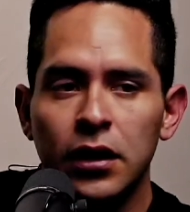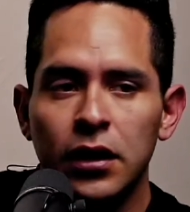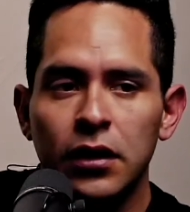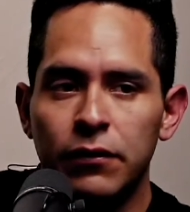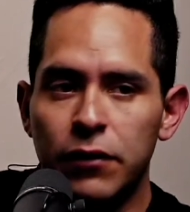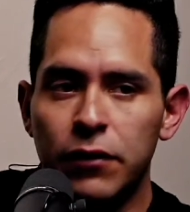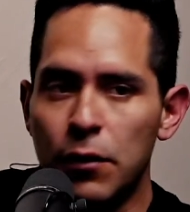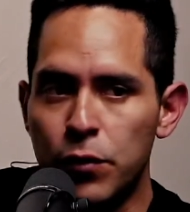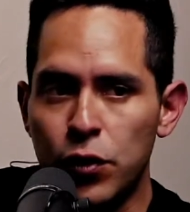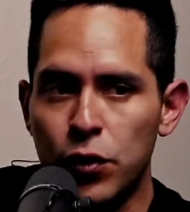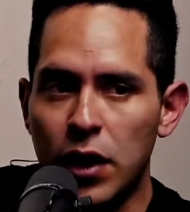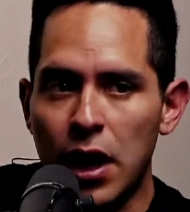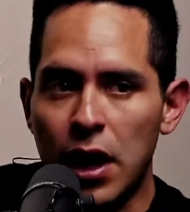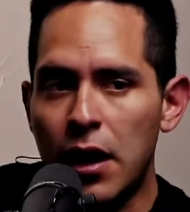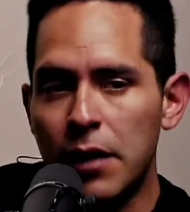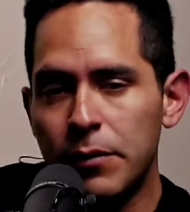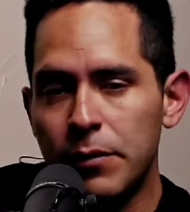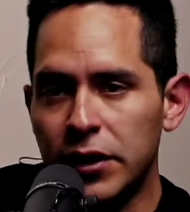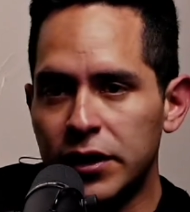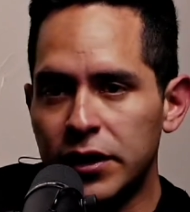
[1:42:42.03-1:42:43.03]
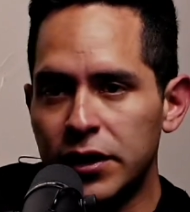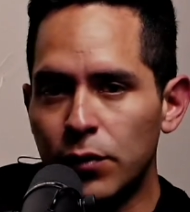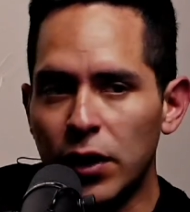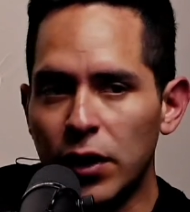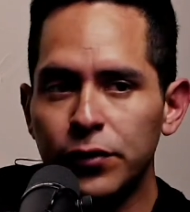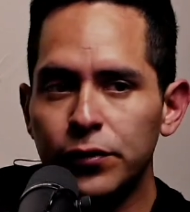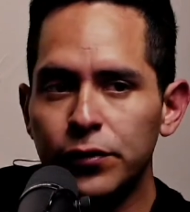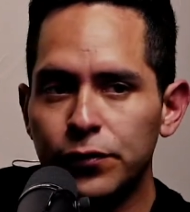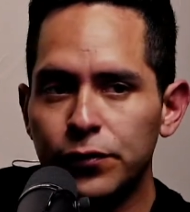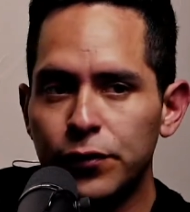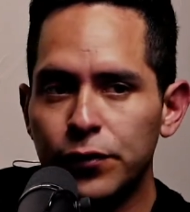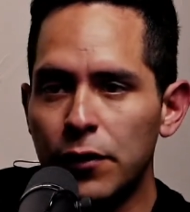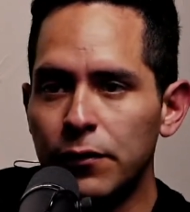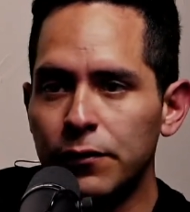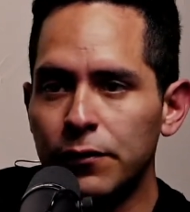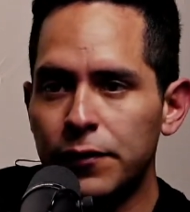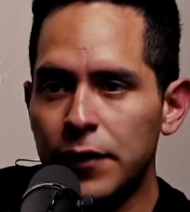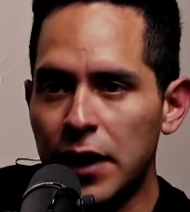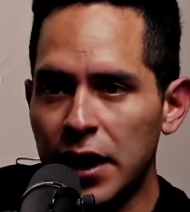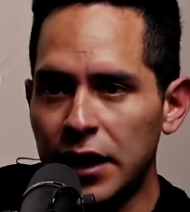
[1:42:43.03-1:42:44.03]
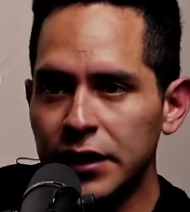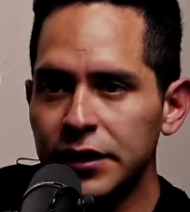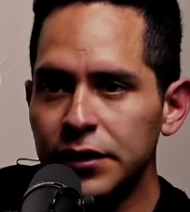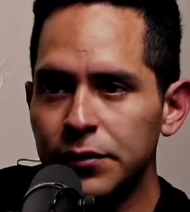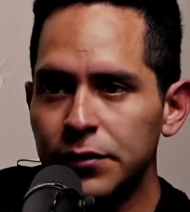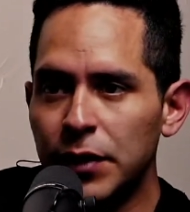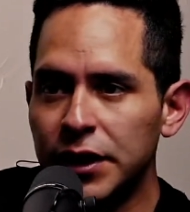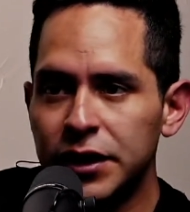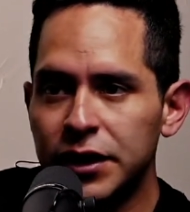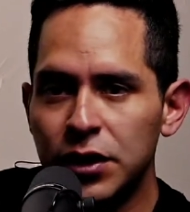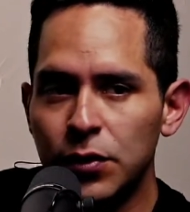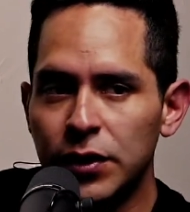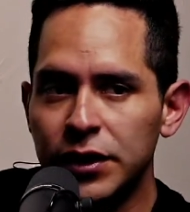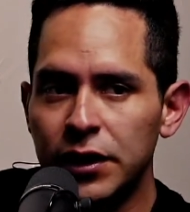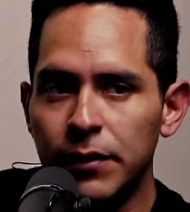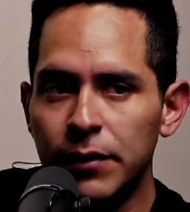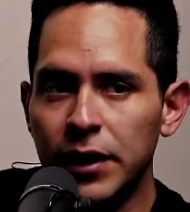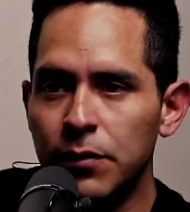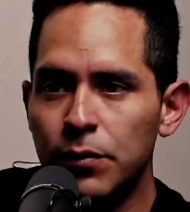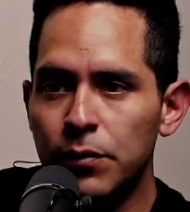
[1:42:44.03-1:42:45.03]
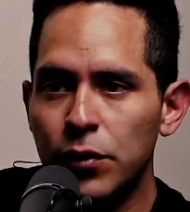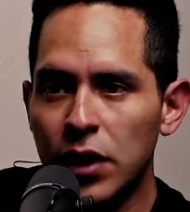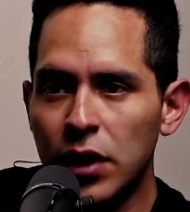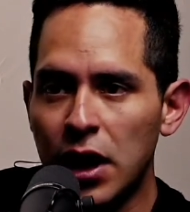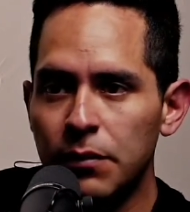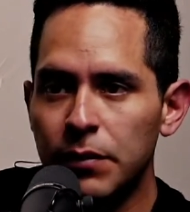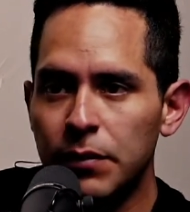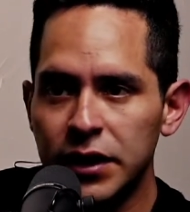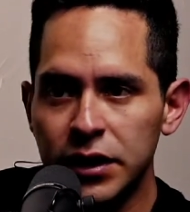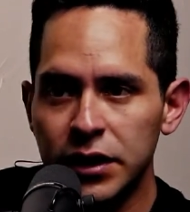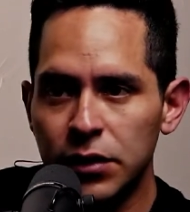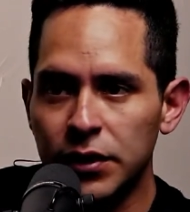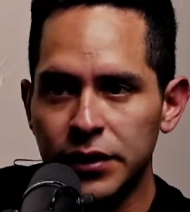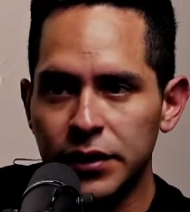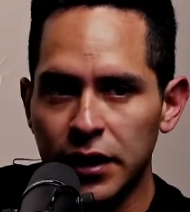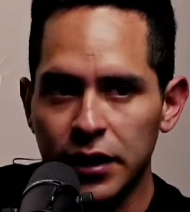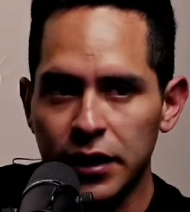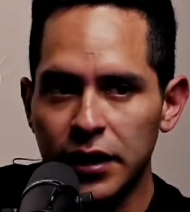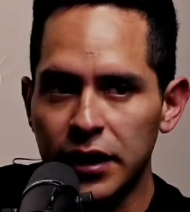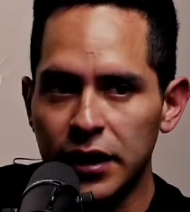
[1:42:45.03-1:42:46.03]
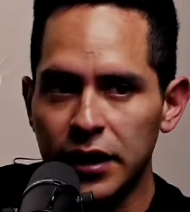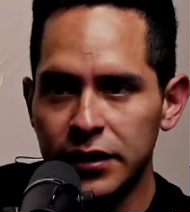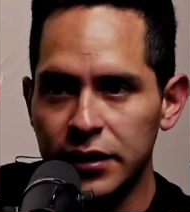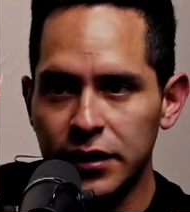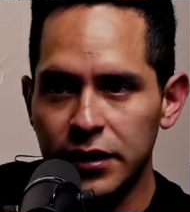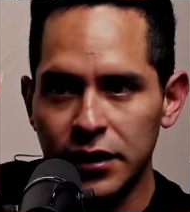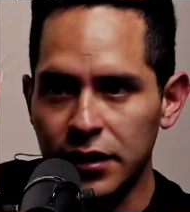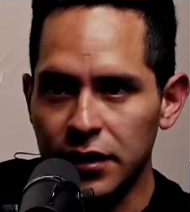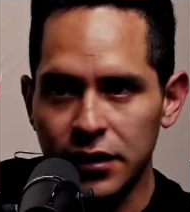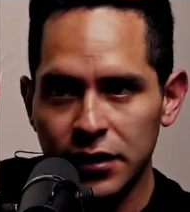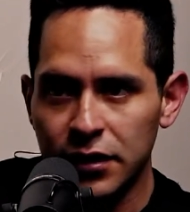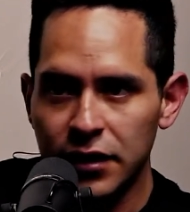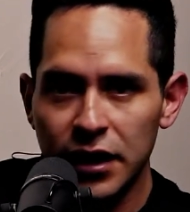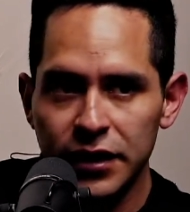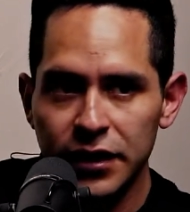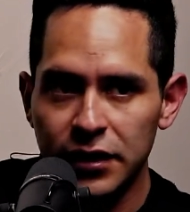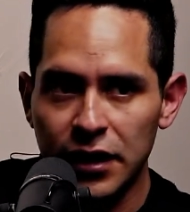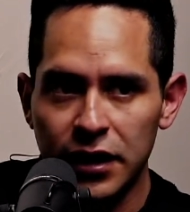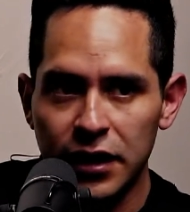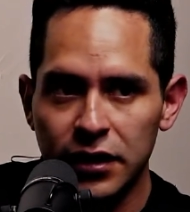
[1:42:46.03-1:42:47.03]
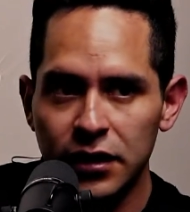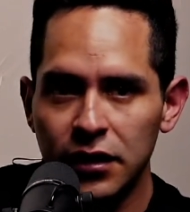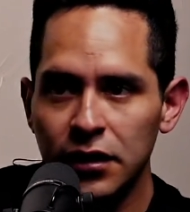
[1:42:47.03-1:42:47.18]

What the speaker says: From I mean, she was from France, but she was living in Pucallpa, and she was a crazy lady.